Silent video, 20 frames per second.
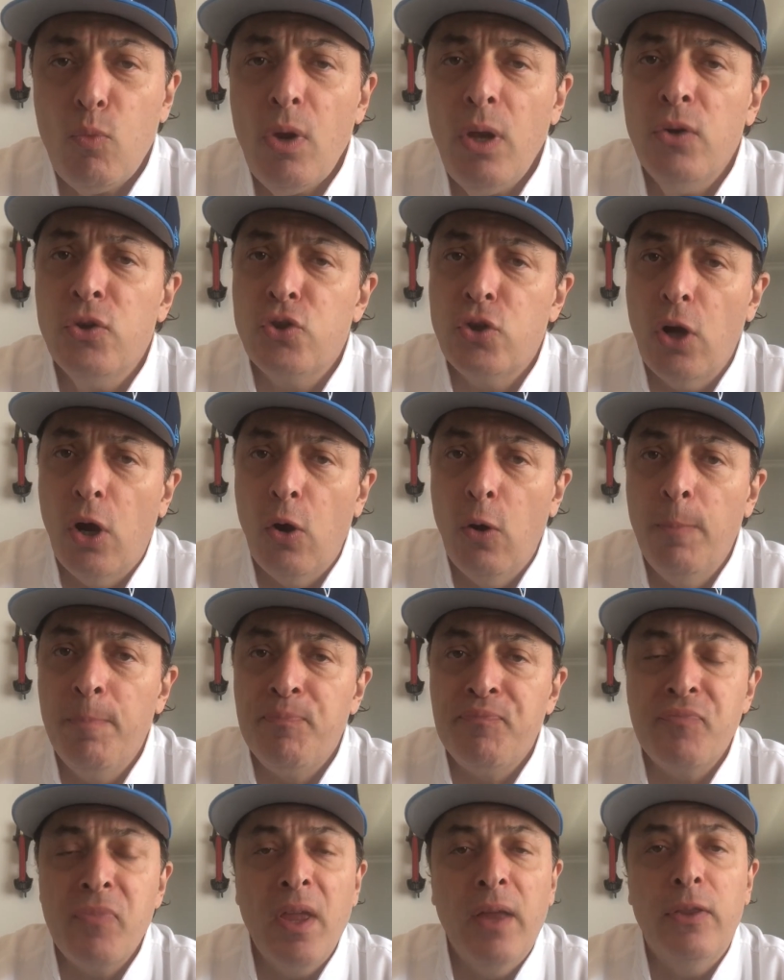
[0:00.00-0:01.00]
So
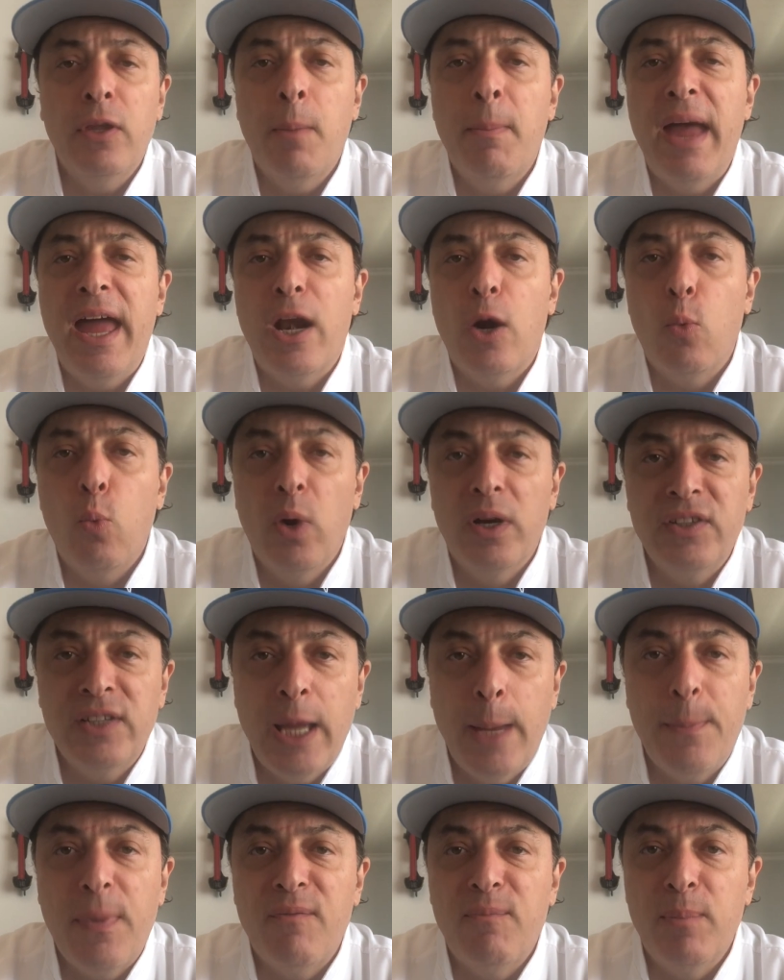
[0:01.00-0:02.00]
no matter what
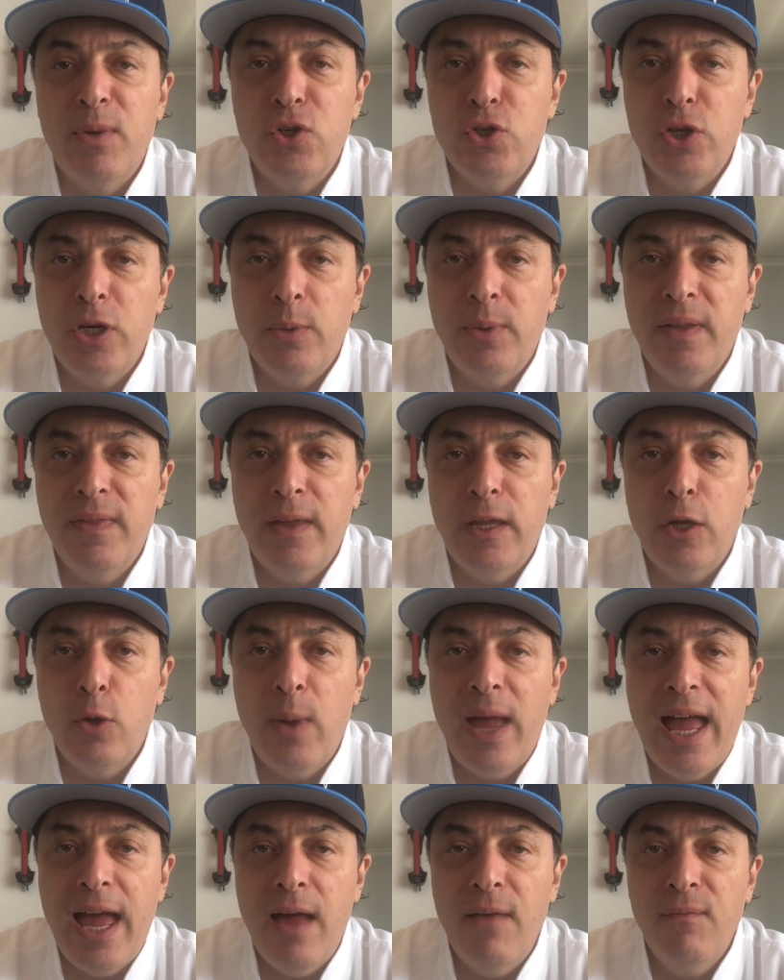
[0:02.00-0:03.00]
type of machinery that you
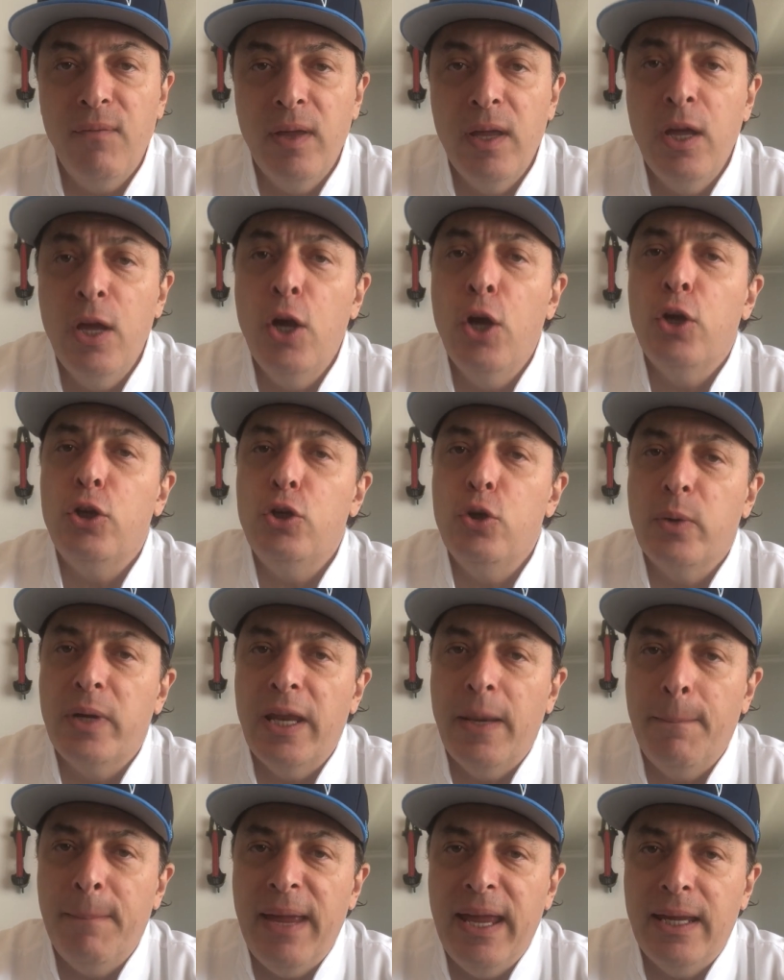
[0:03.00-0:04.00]
have, you
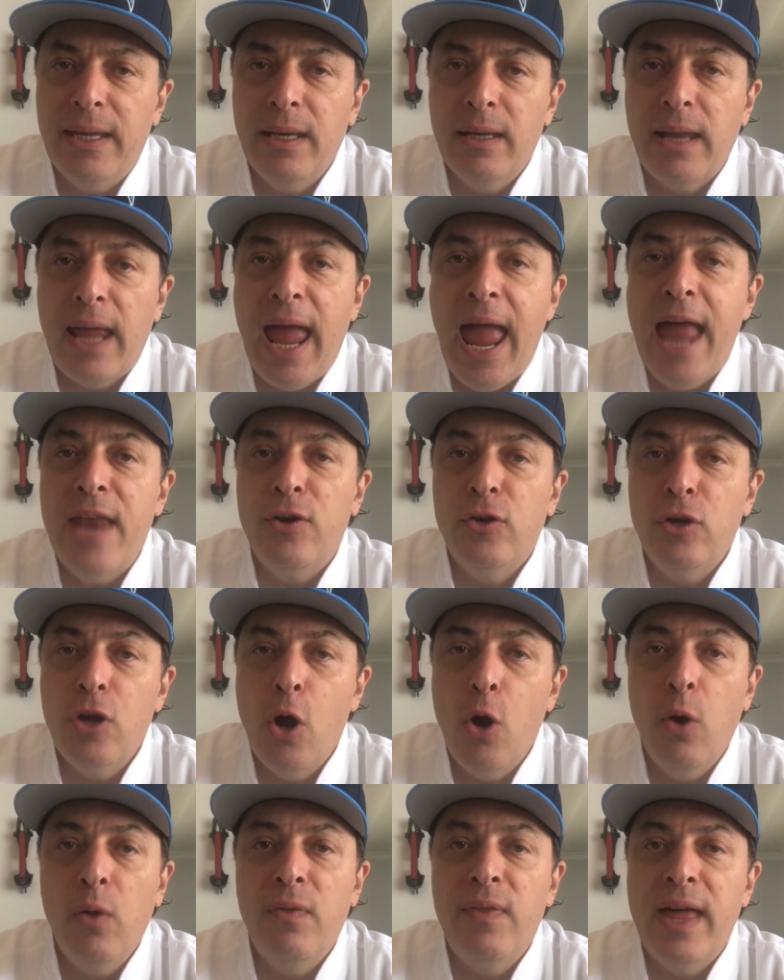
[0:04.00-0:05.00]
can make it and
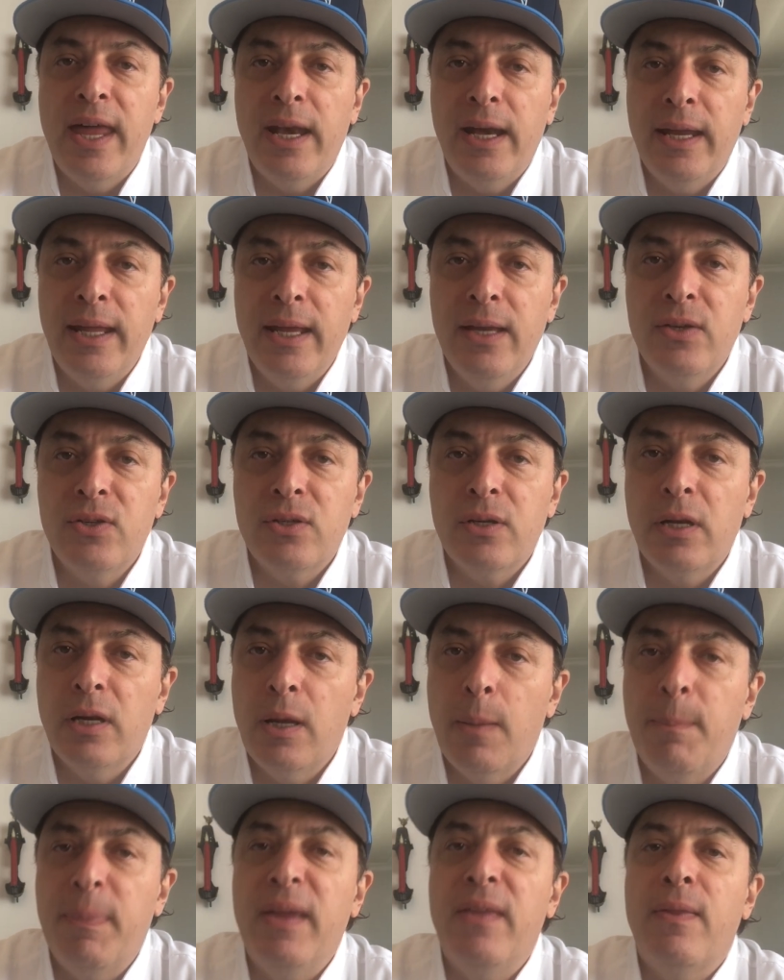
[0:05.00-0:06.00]
know that it is going
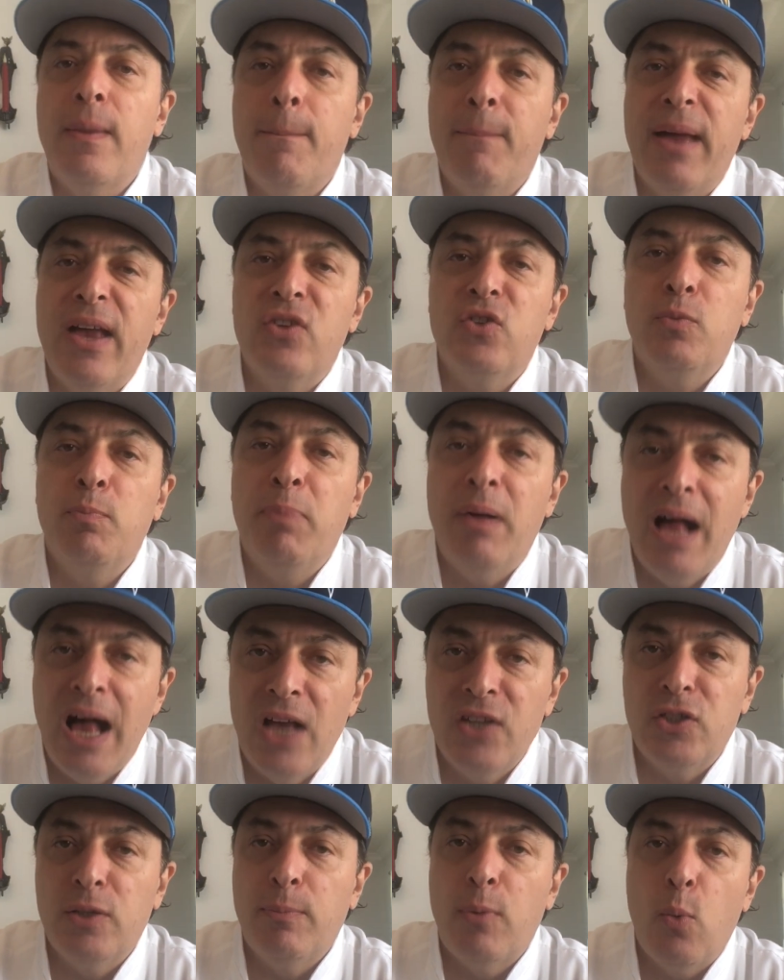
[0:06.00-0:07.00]
to be the best
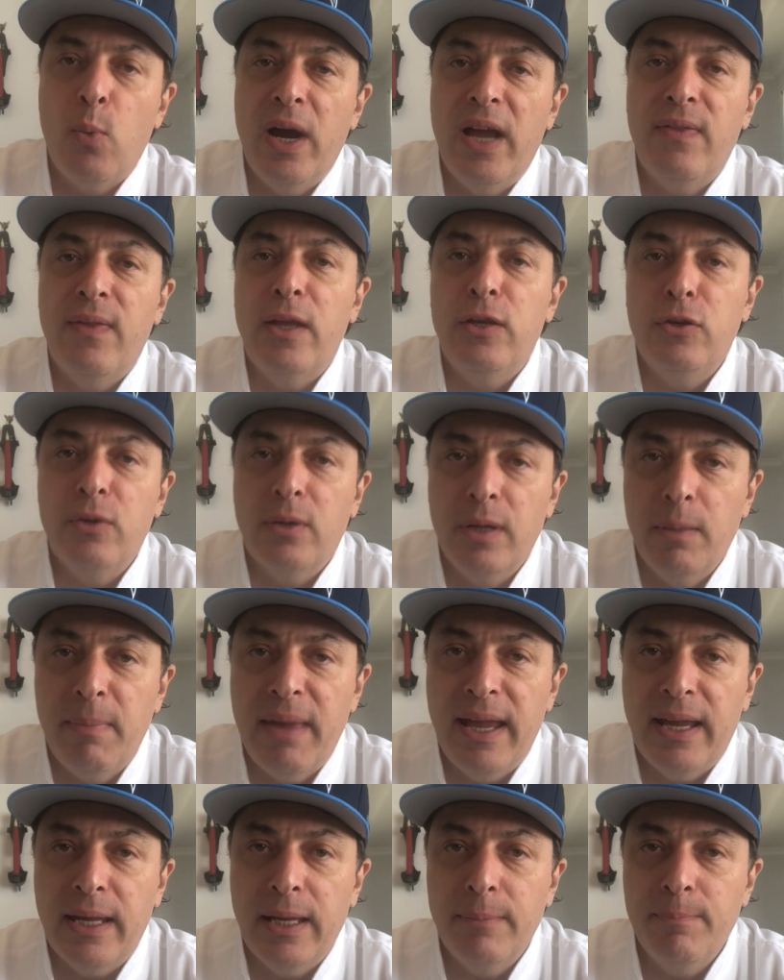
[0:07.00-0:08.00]
possible way that you can
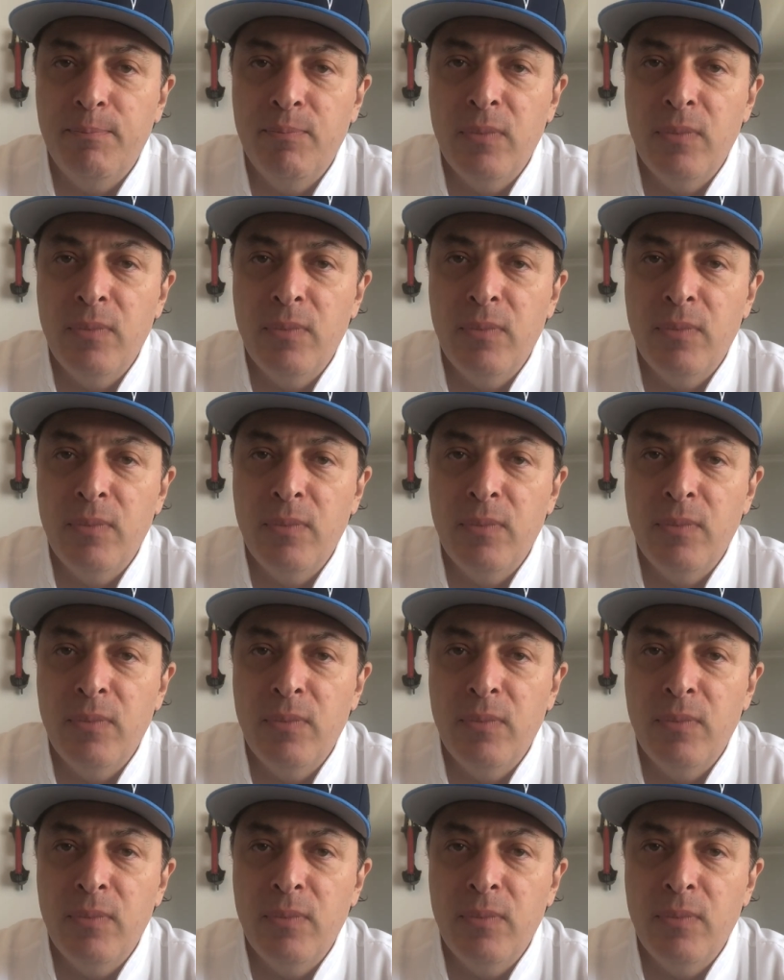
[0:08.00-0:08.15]
make it.